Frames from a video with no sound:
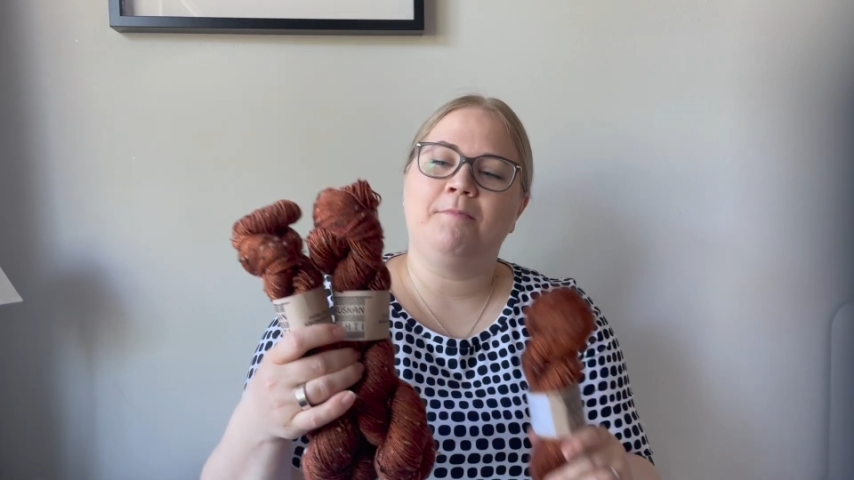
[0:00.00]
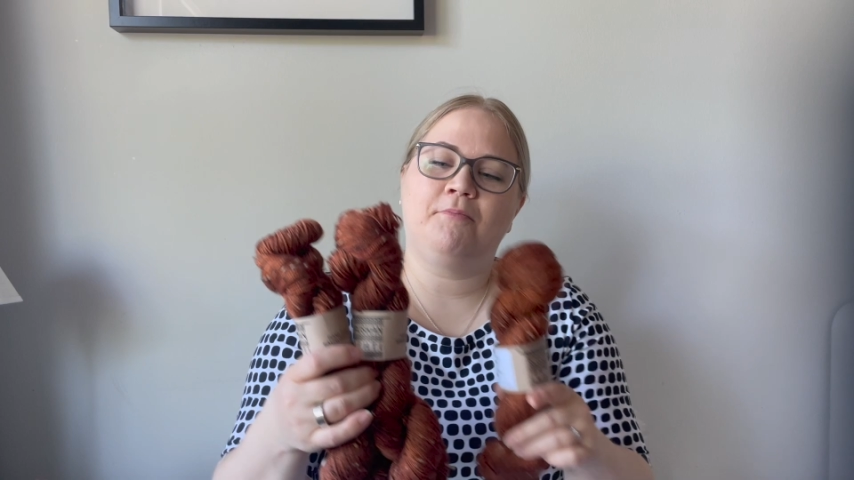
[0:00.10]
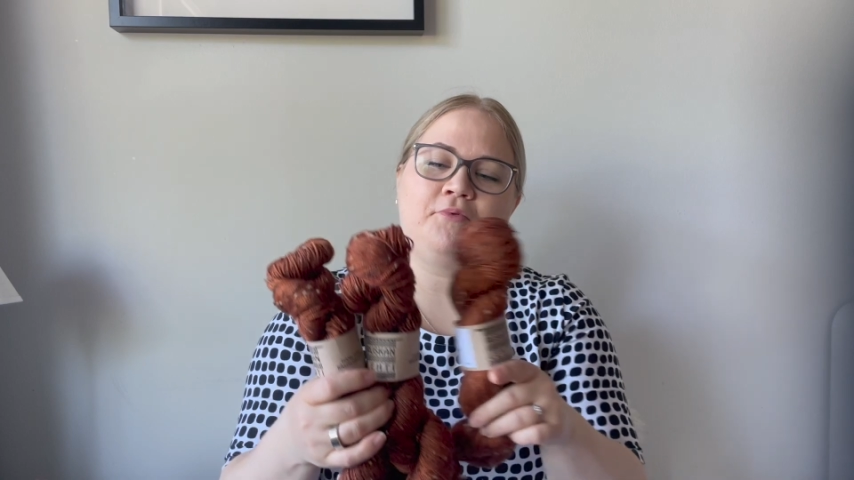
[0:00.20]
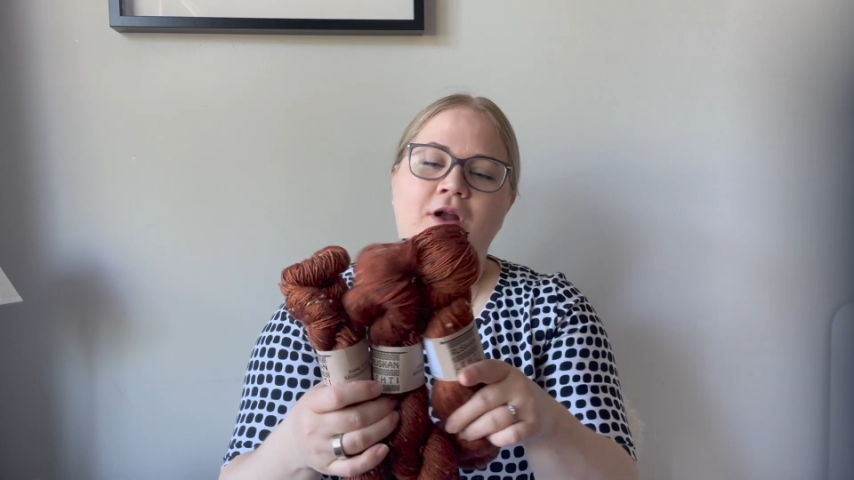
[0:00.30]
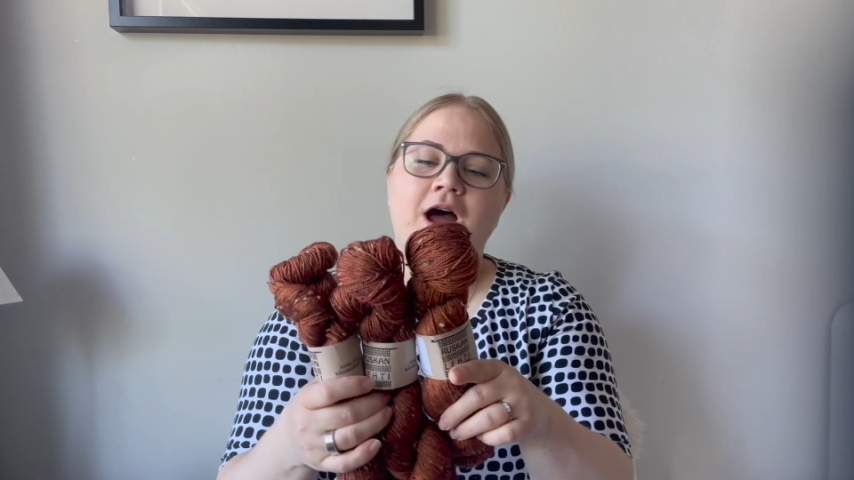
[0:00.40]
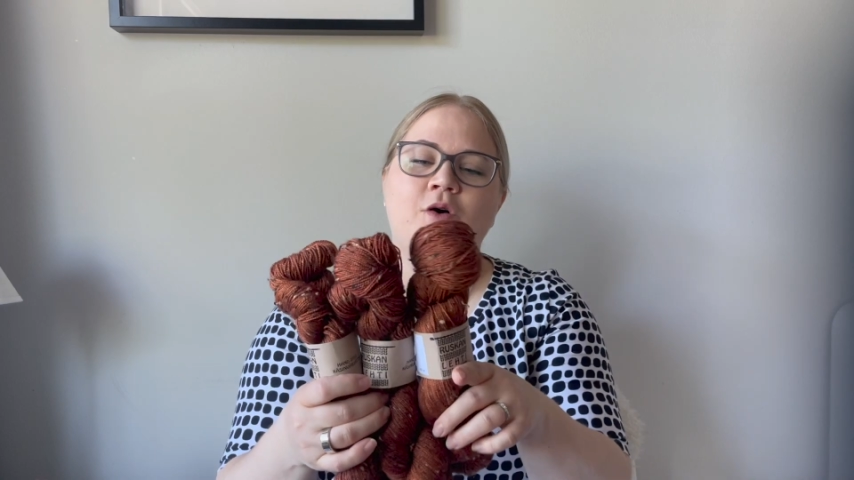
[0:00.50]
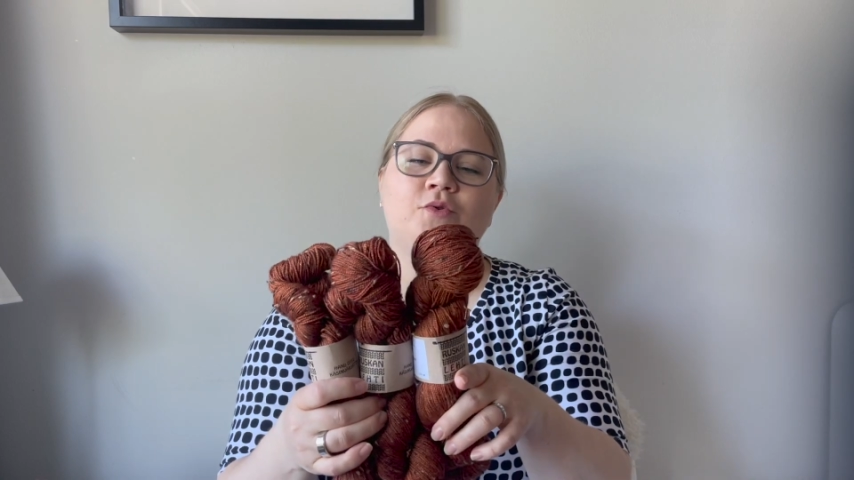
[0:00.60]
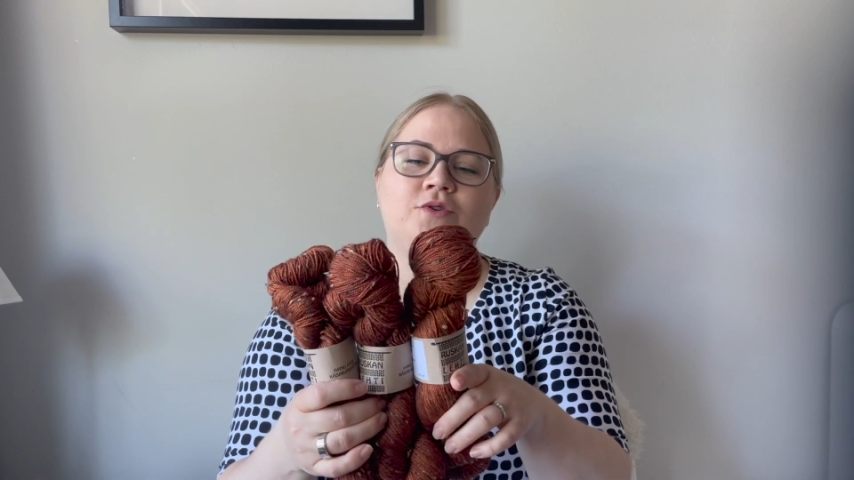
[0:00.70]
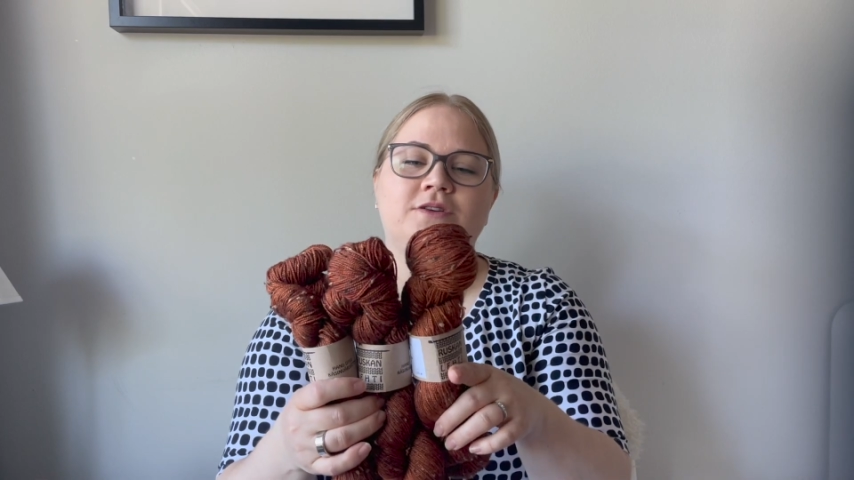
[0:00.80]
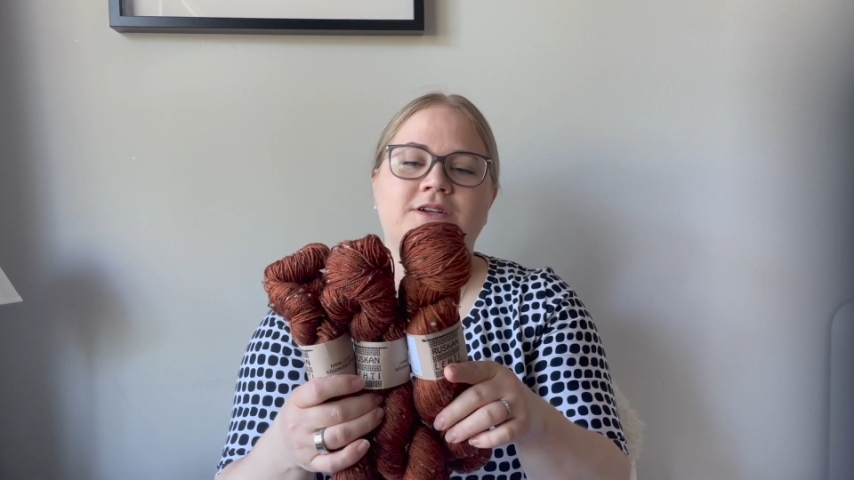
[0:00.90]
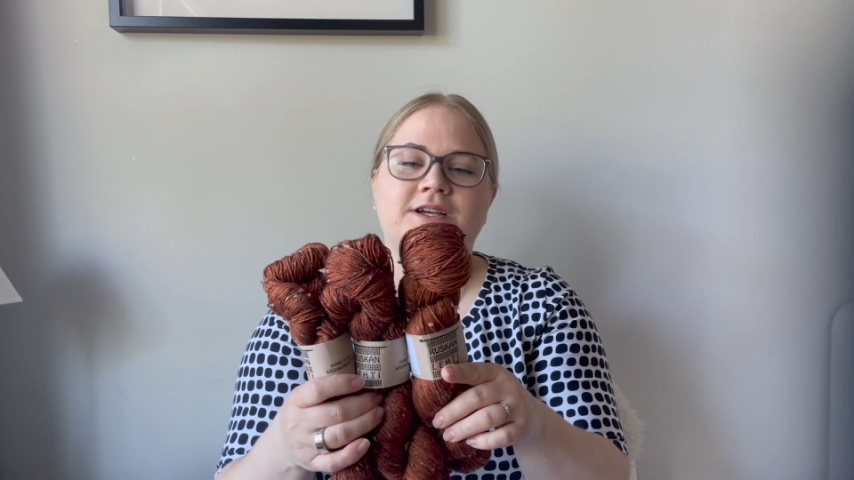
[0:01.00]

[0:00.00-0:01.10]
brown